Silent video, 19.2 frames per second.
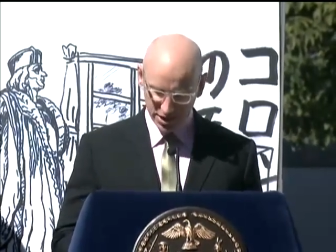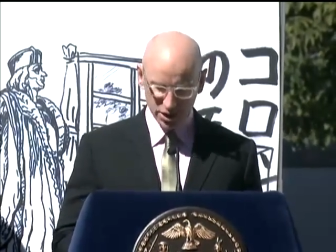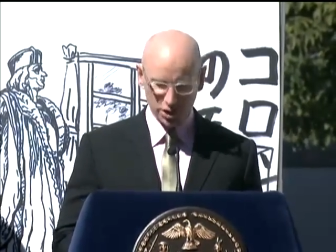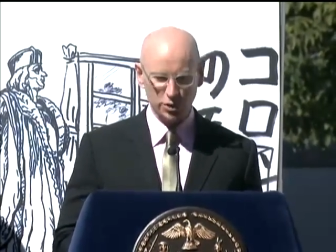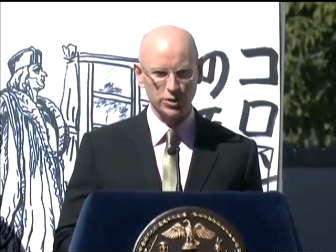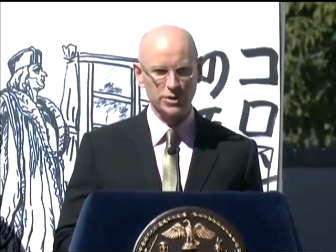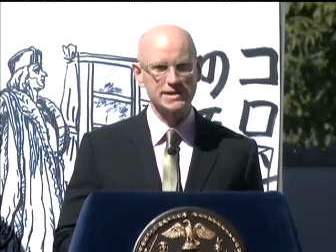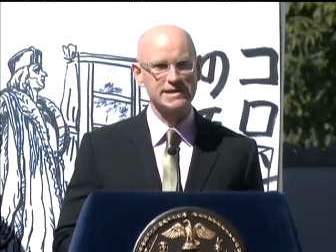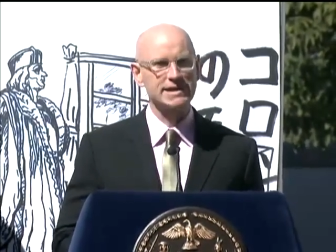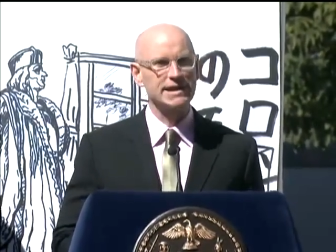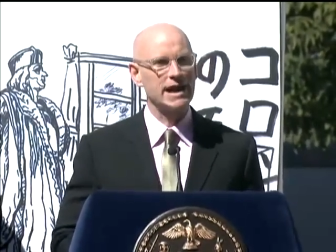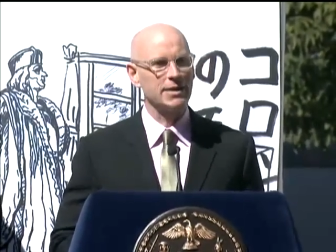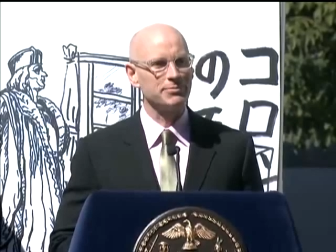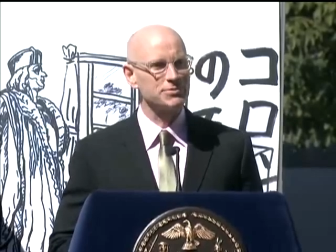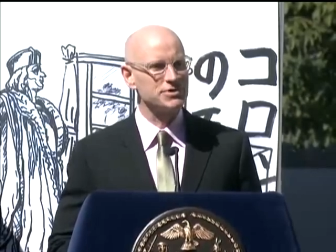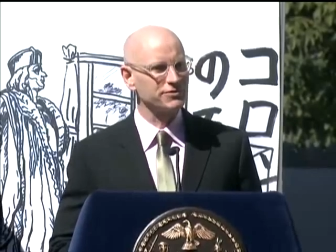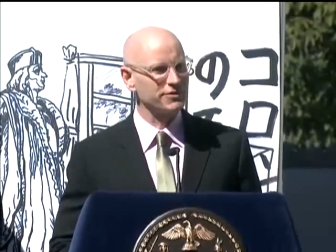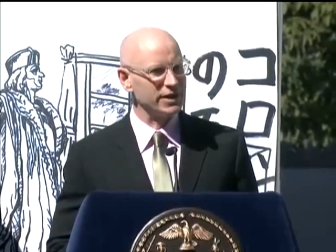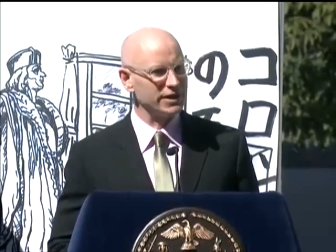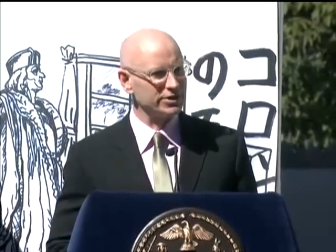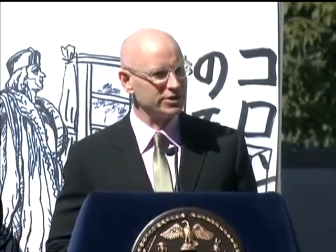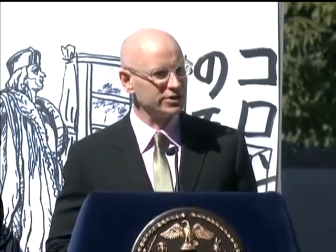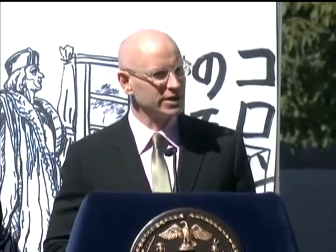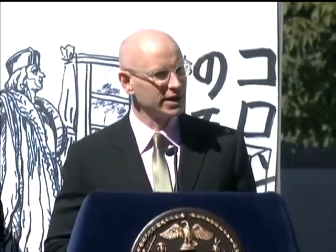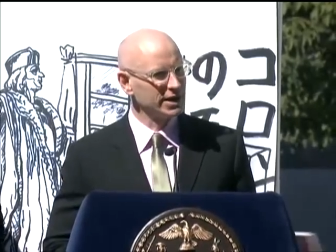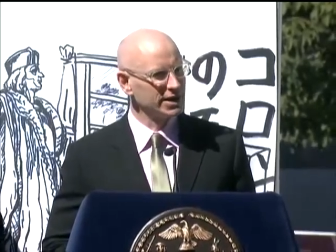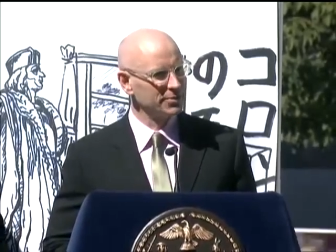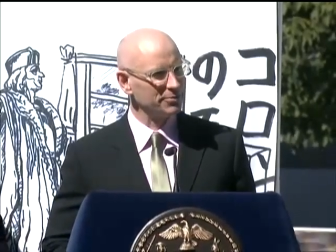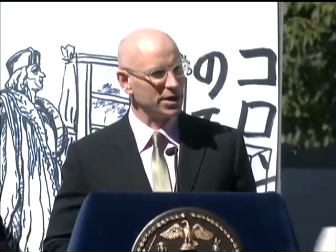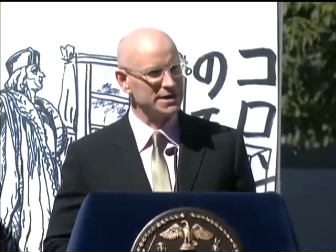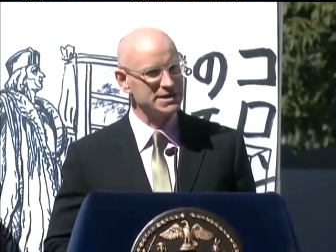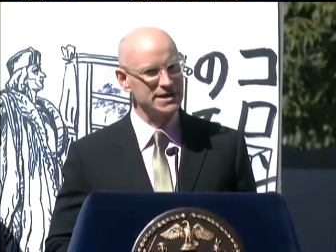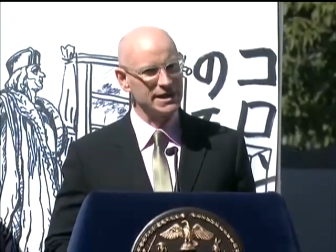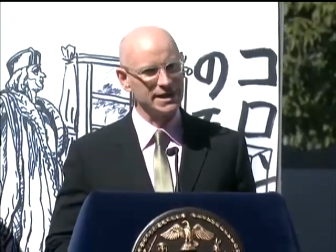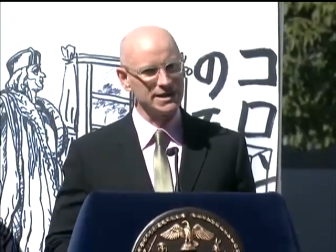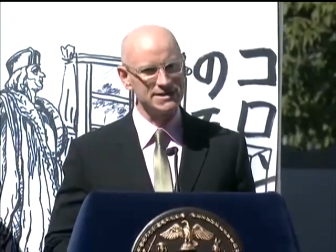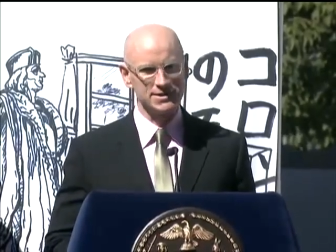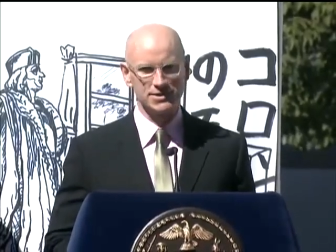who were as captivated by
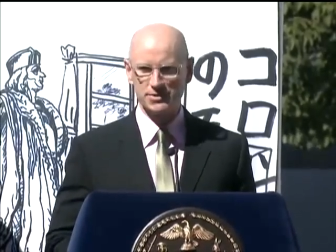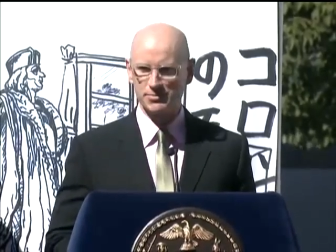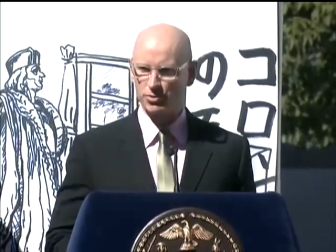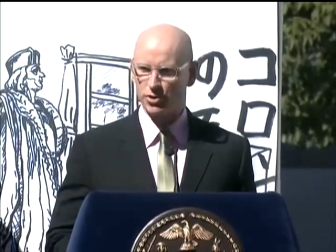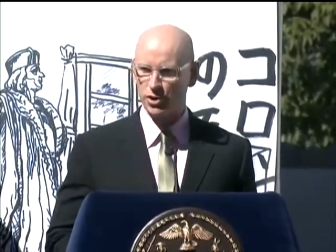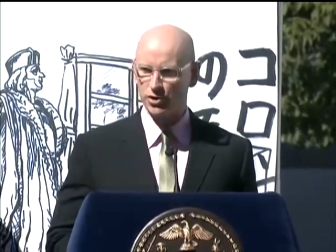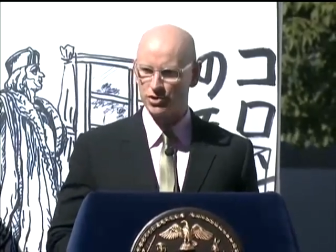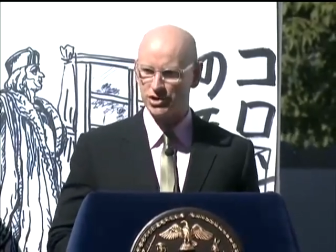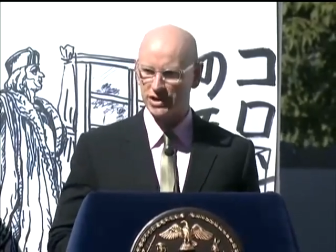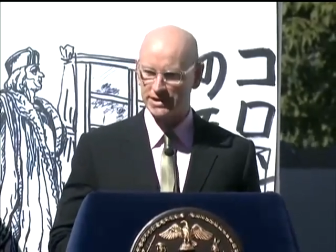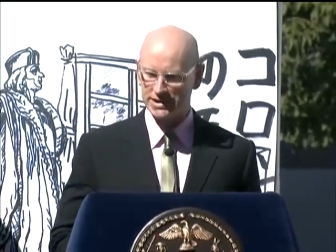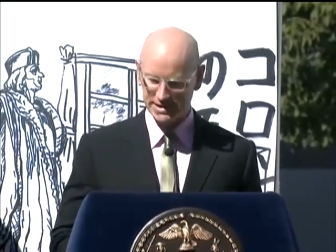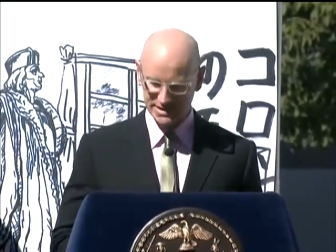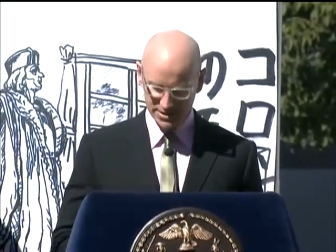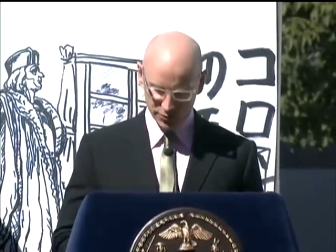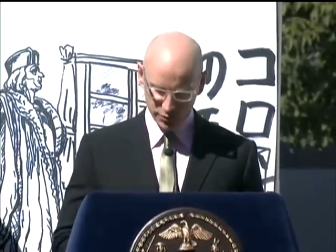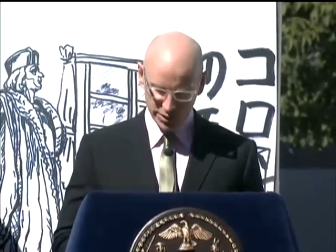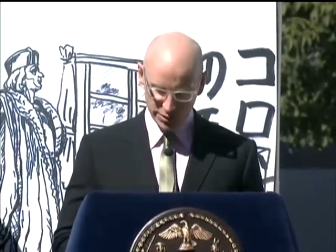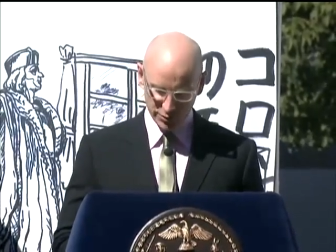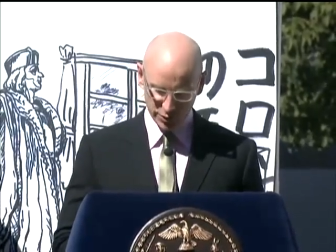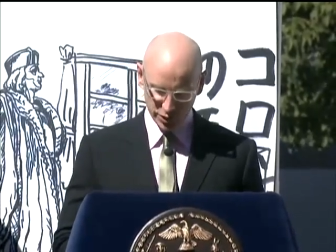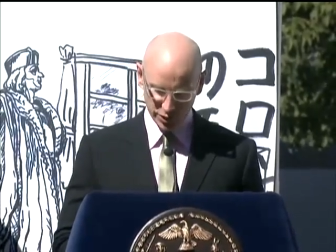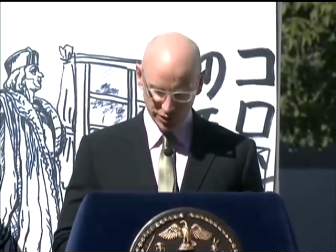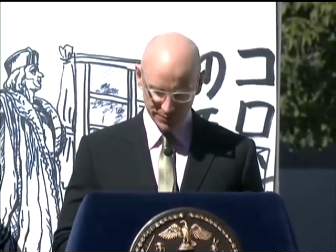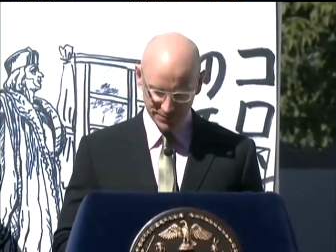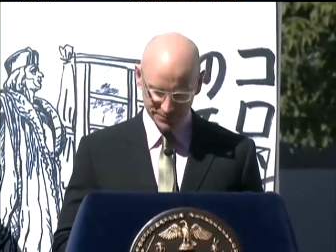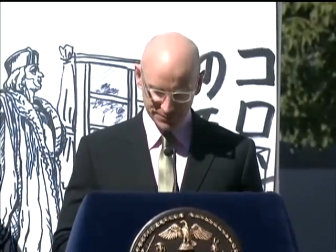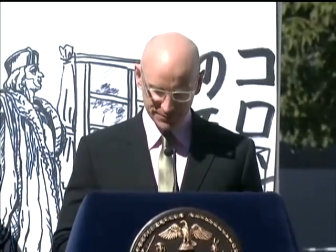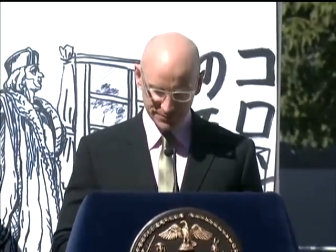Tatsu's project as we were.